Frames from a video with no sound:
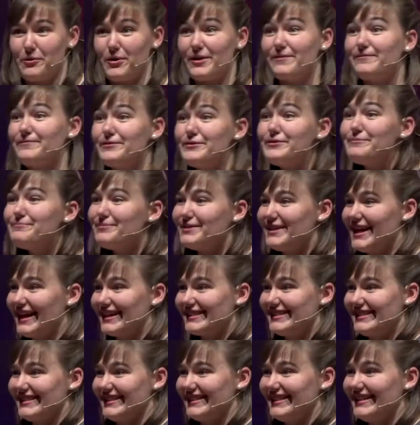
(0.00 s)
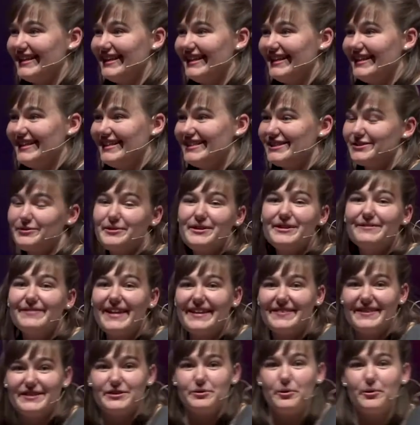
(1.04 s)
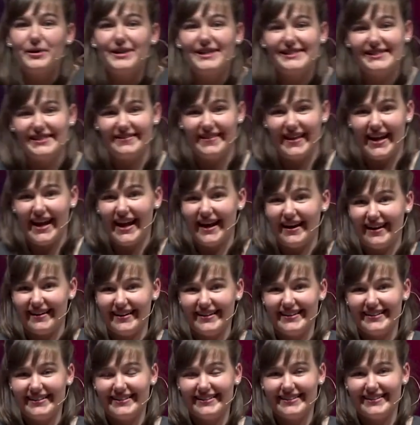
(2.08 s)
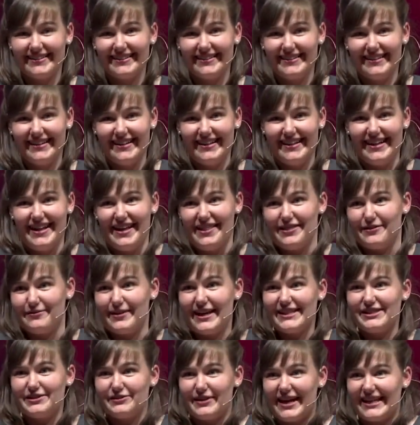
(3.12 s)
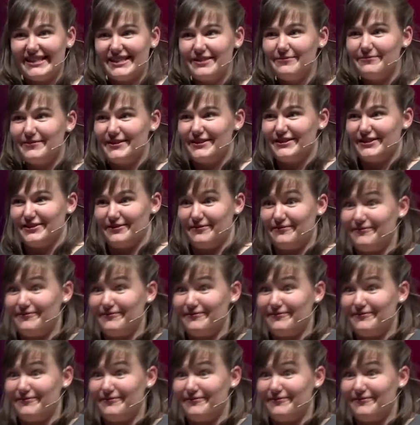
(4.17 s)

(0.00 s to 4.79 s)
or food production, sort of like the tortoise and the hare. The resurrection ferns are